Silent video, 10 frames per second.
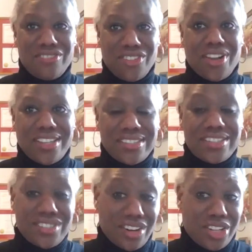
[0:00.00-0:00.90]
For us, the
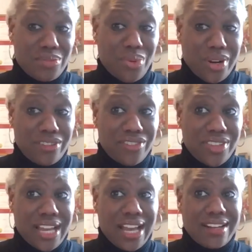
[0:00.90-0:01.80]
starting point for
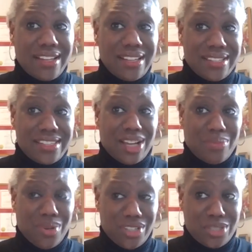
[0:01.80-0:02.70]
that is the
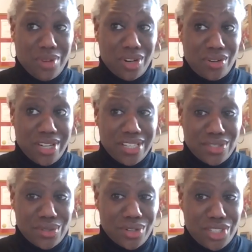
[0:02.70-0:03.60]
Alberta Smart Grid
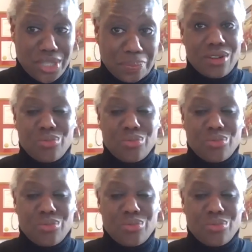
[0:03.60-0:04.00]
Consortium.